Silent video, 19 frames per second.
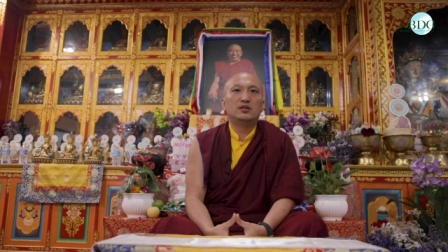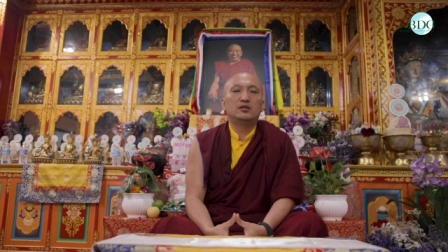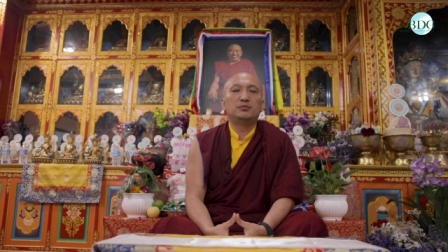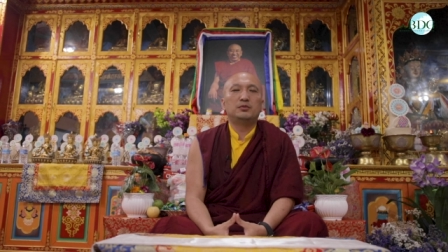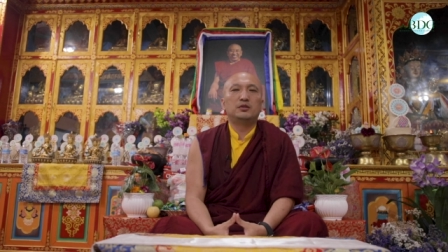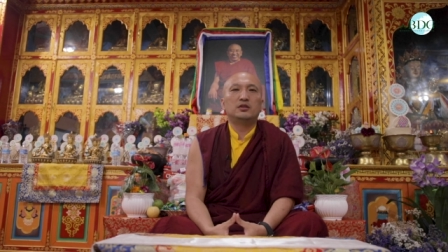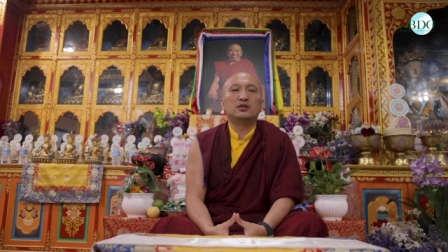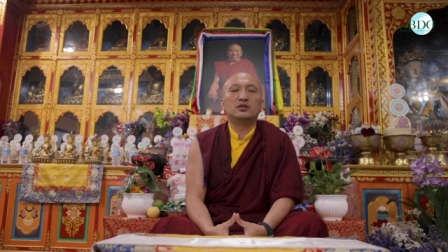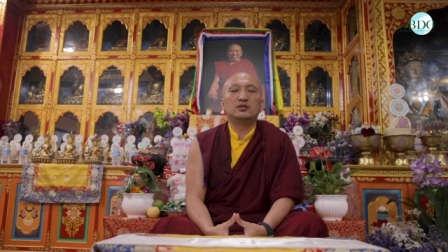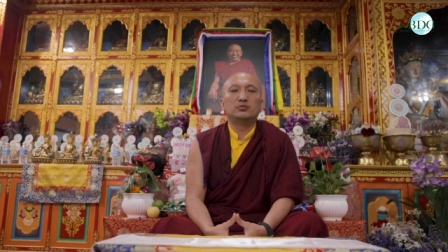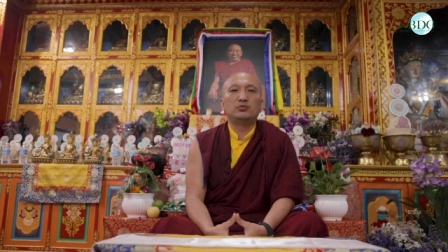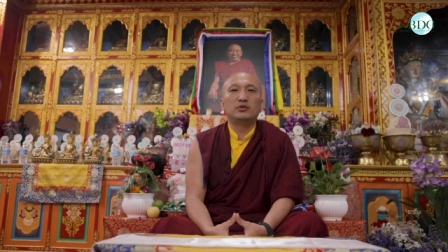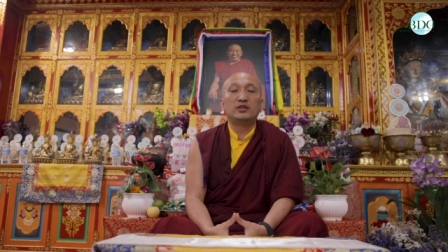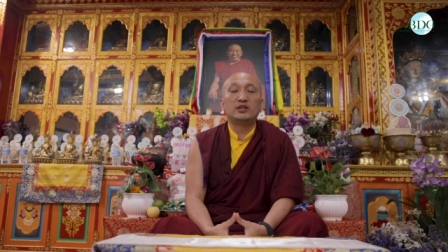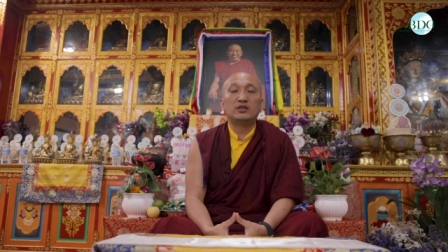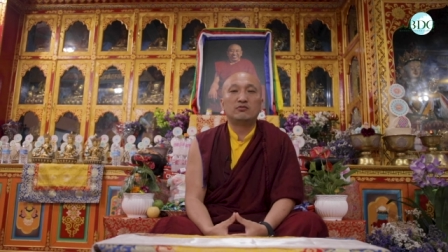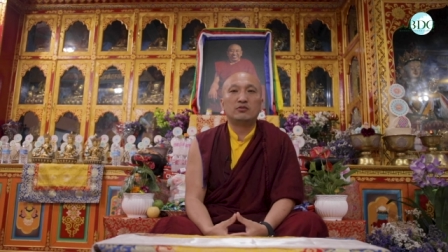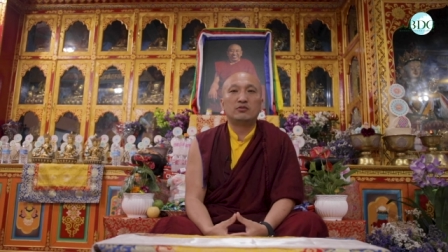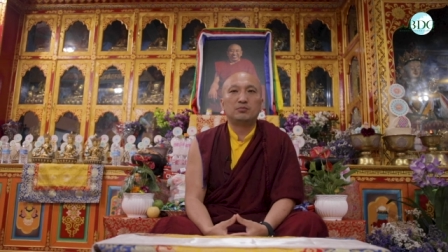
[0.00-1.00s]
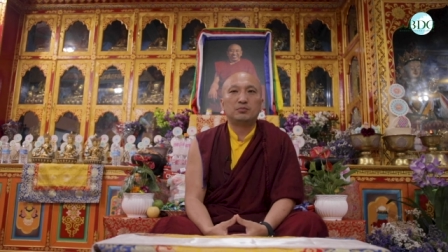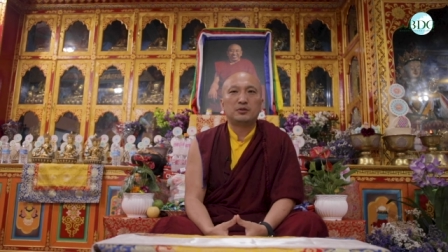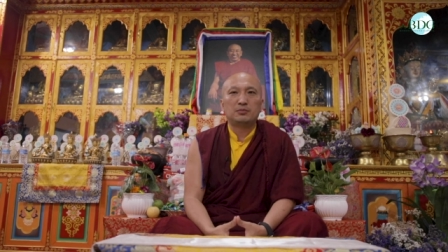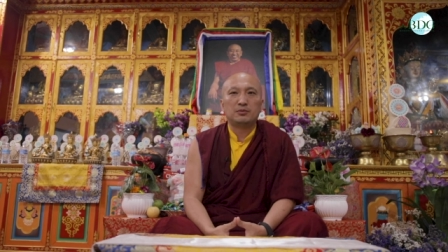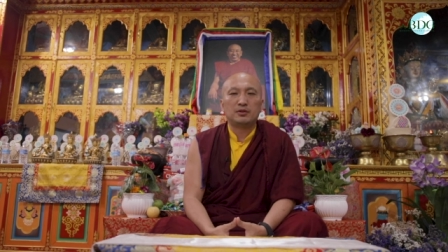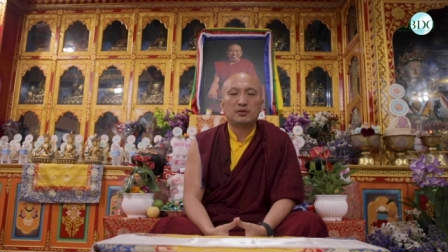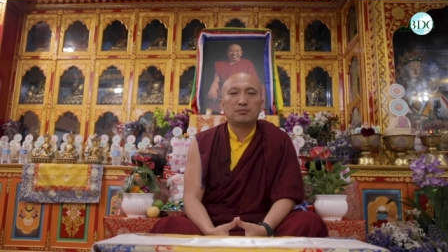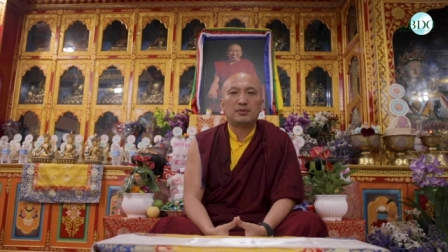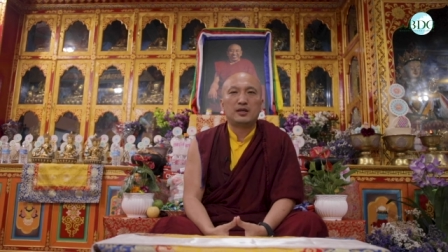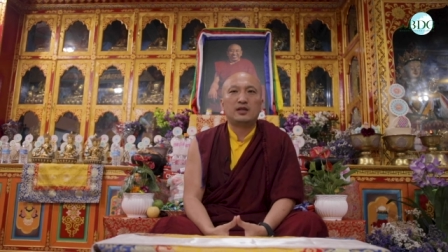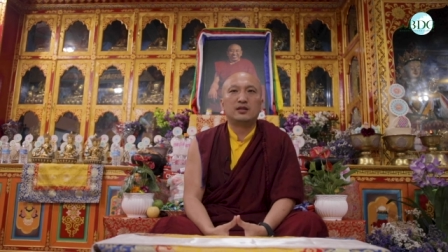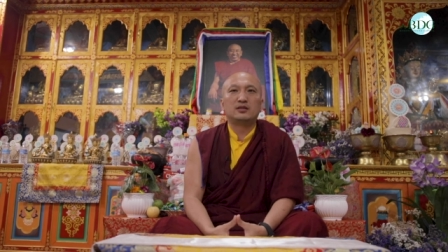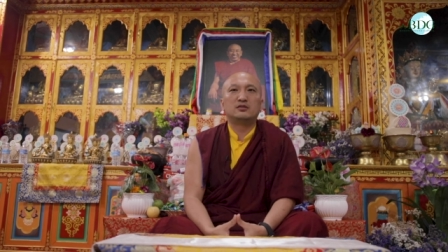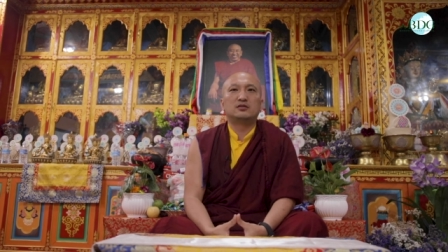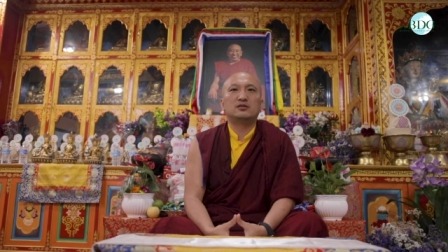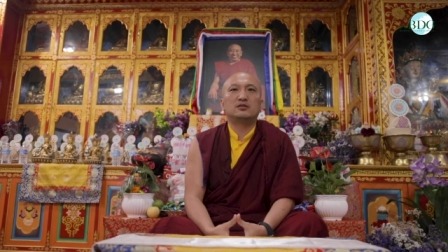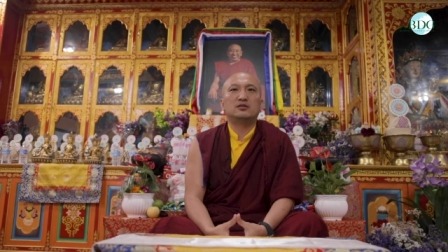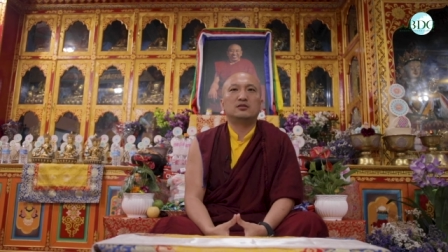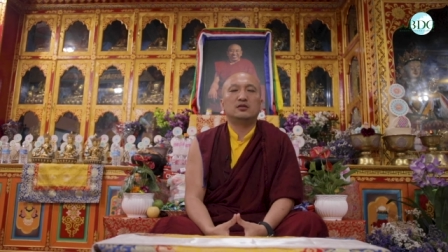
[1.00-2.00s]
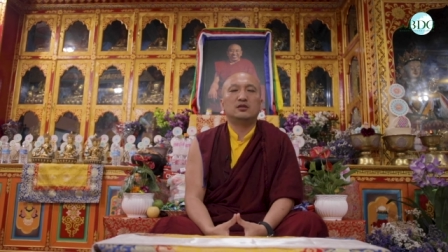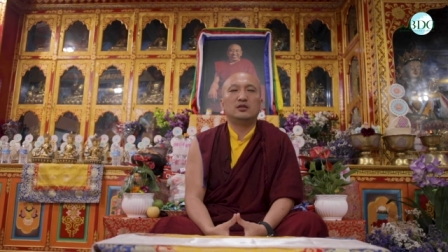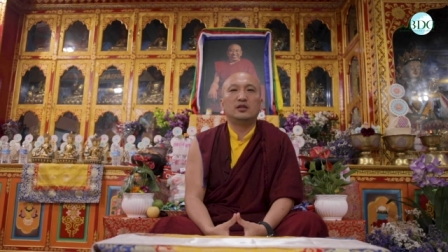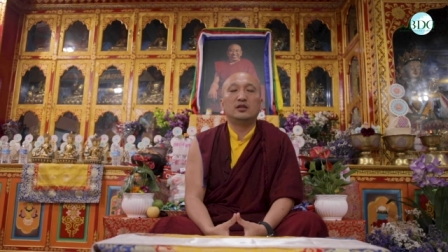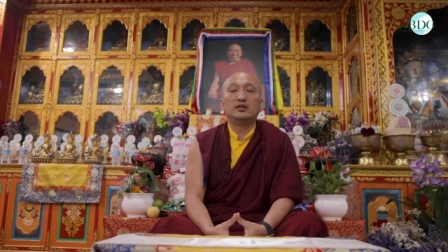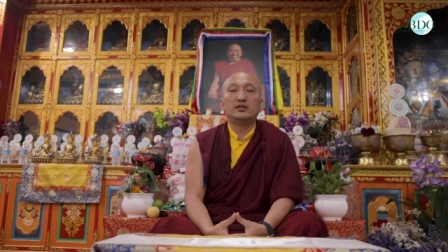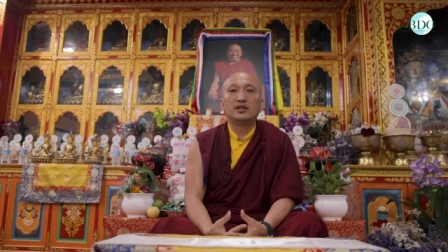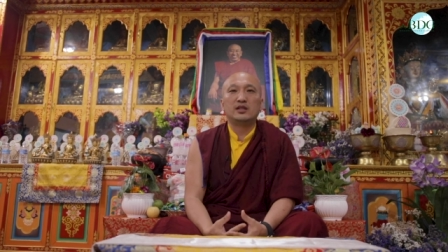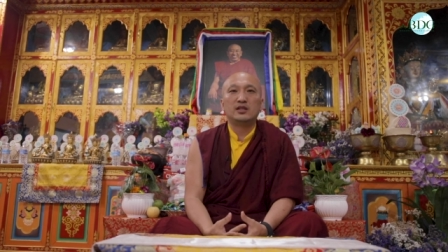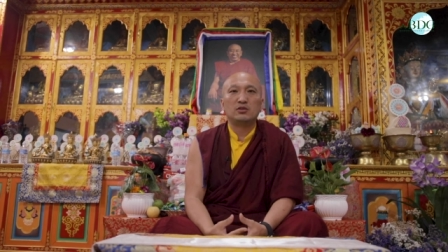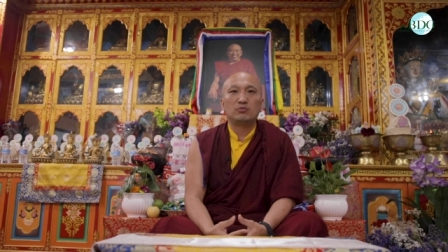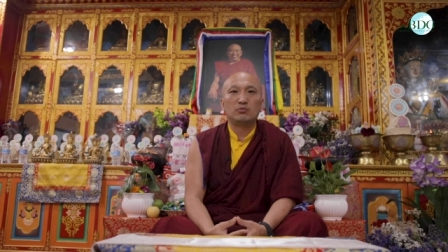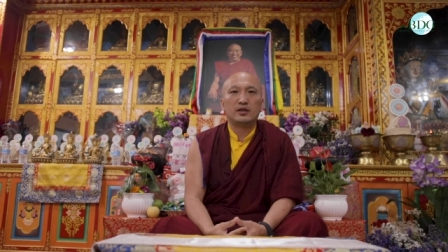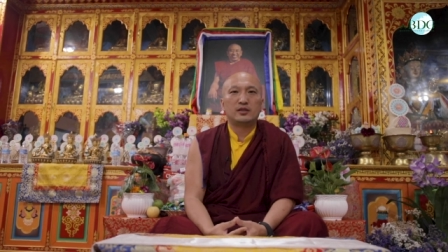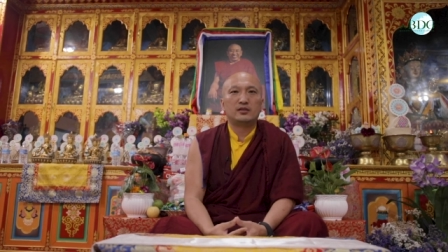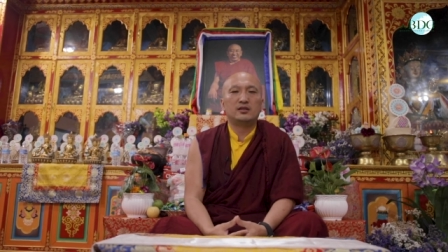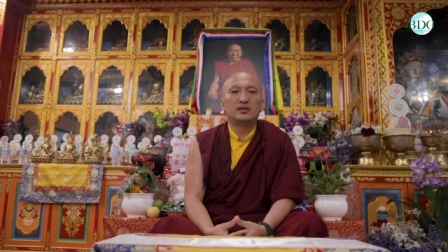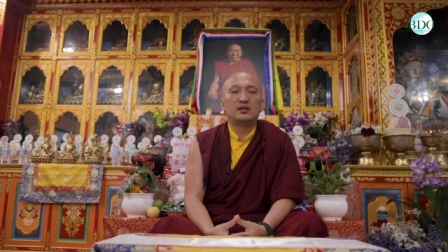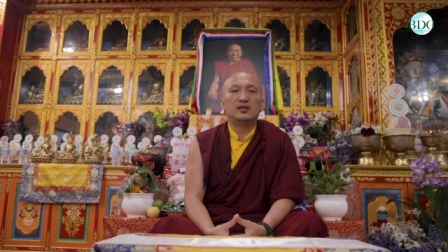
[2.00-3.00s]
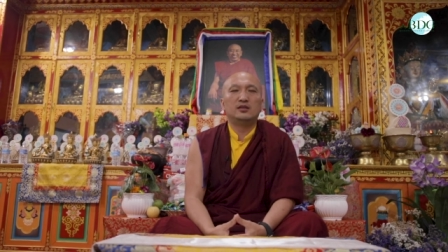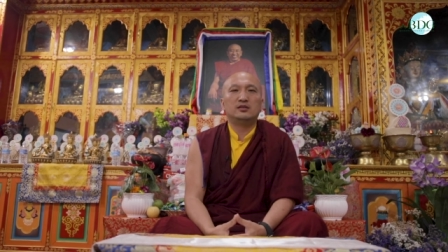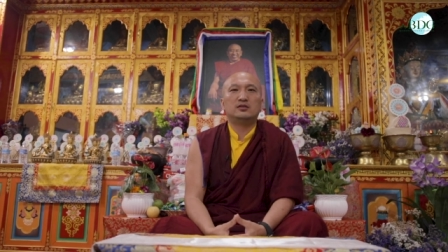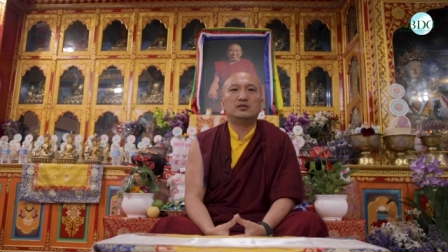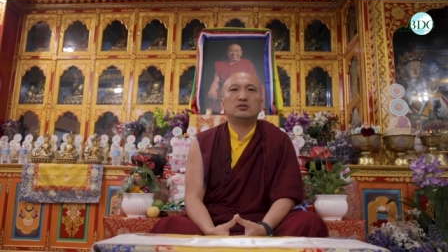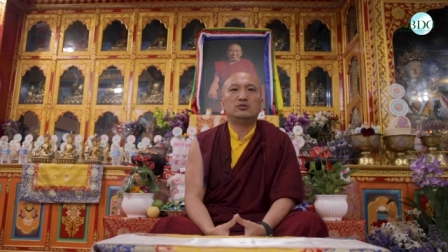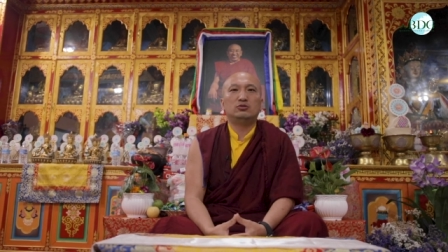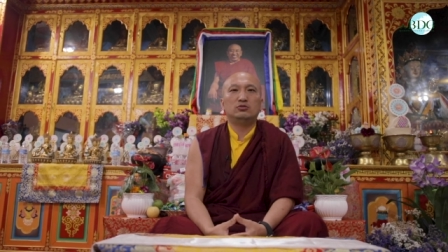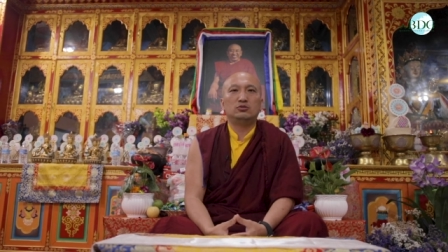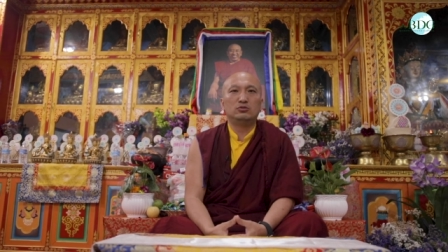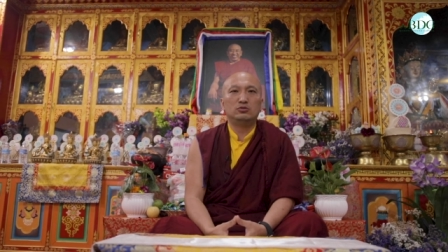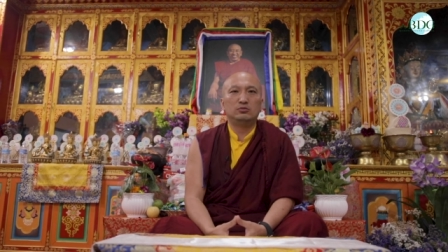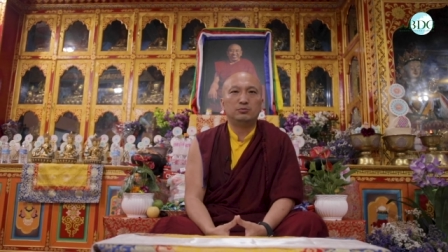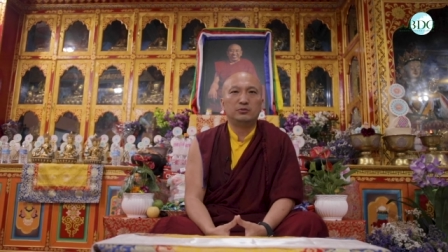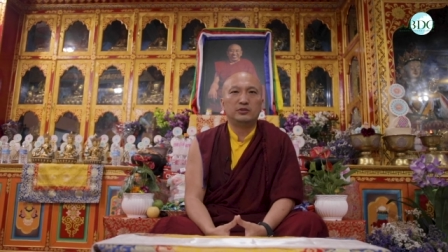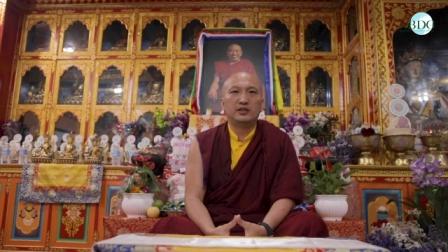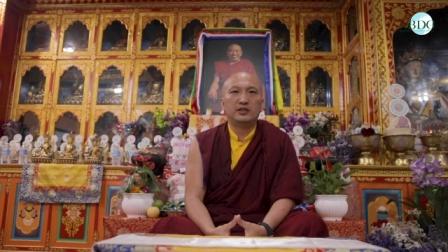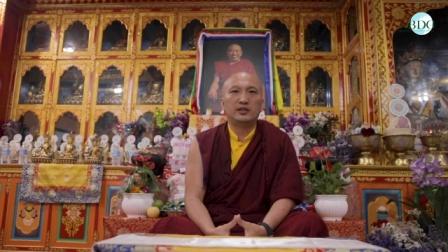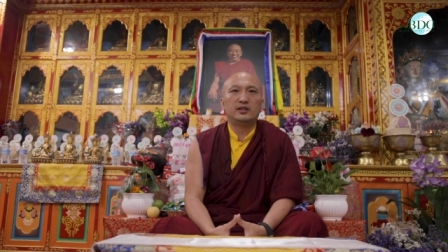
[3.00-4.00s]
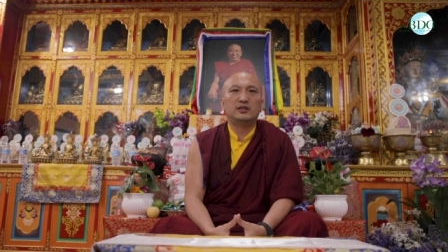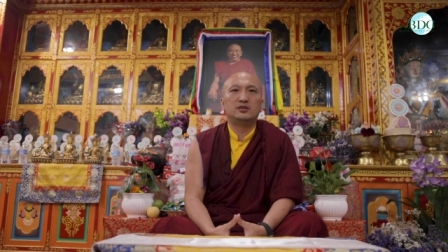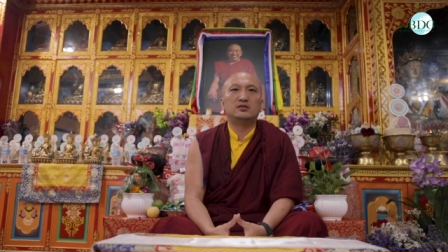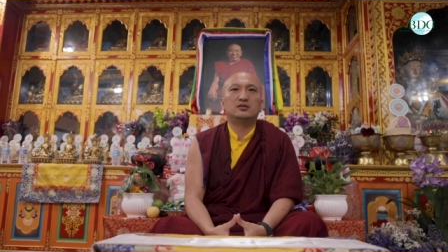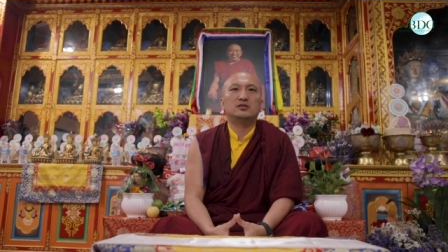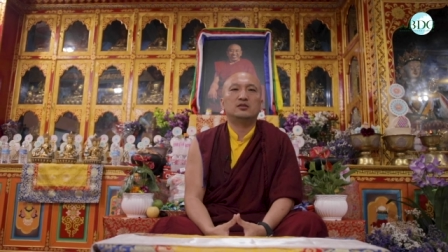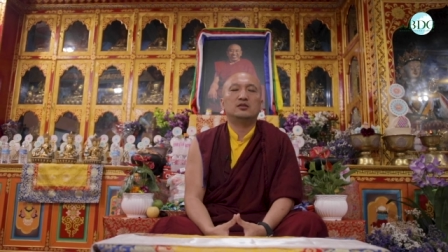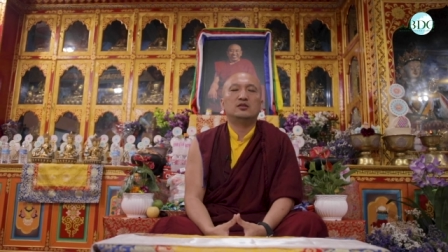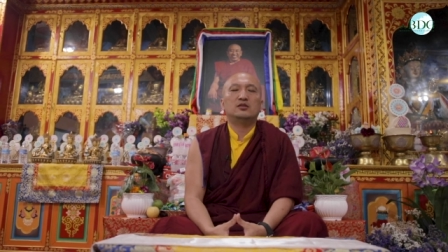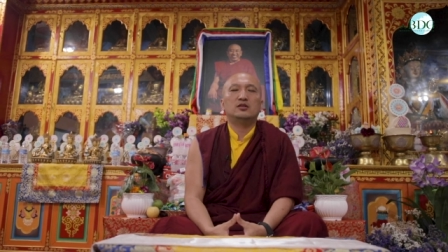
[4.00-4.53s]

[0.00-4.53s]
Because whenever people pass, they invite us to do prayers.